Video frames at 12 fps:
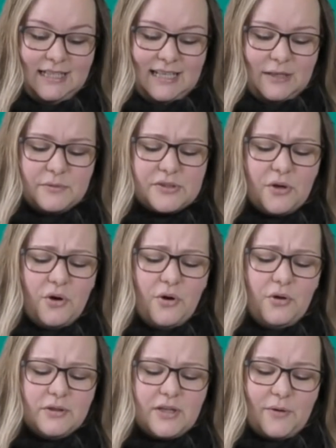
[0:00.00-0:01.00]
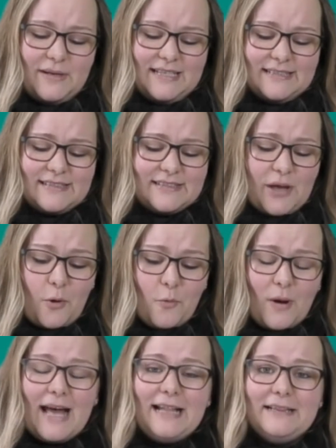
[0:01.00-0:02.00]
It was all going so
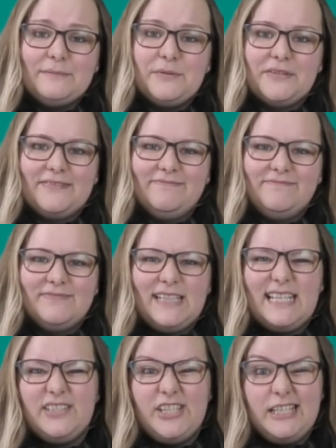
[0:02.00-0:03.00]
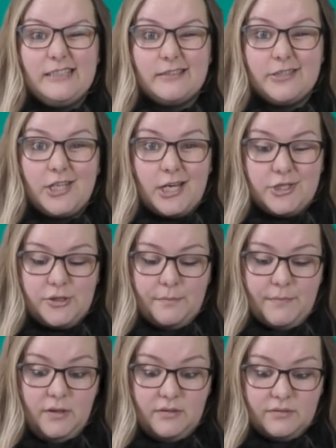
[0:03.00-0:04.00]
well, but then Jesus changed the
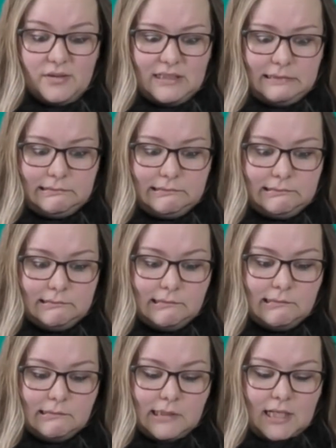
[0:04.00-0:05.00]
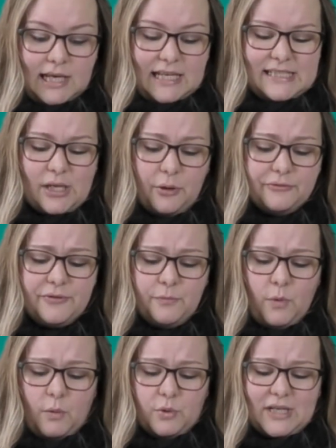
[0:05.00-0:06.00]
mood. He told them
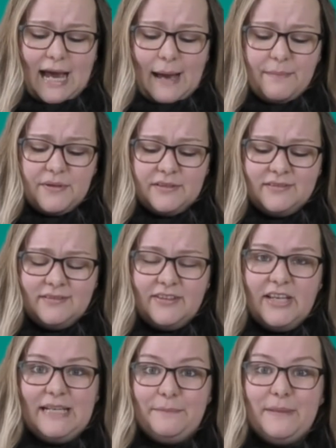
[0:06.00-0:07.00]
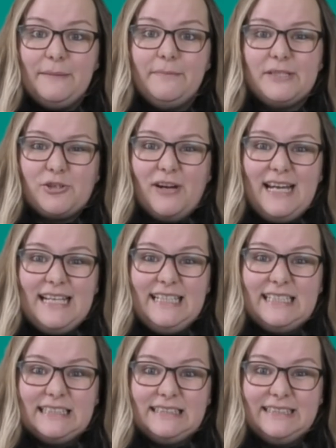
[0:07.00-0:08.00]
what would happen, that he'd be
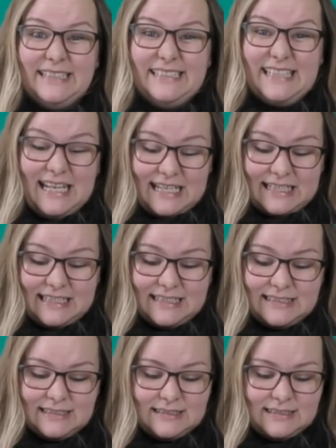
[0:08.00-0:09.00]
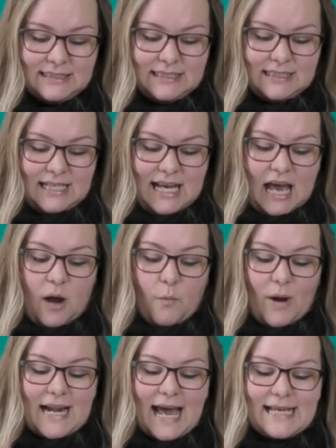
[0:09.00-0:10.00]
betrayed and die. And
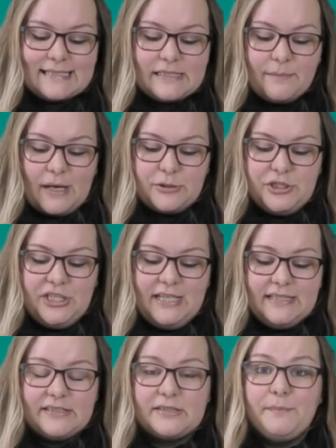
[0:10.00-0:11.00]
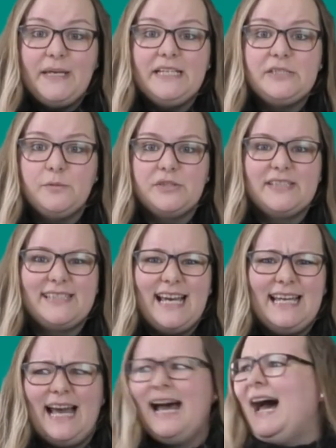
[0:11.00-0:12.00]
when asked about Jesus, Peter would
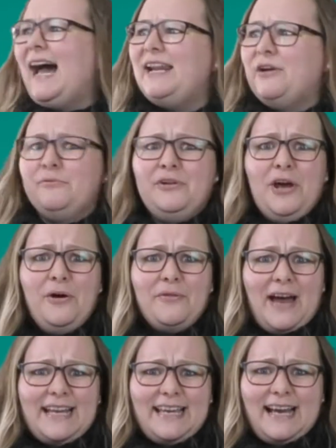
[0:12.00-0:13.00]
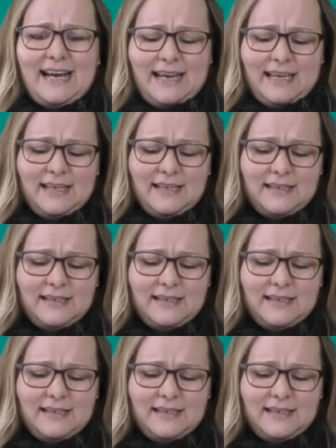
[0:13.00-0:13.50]
say, I don't know that guy.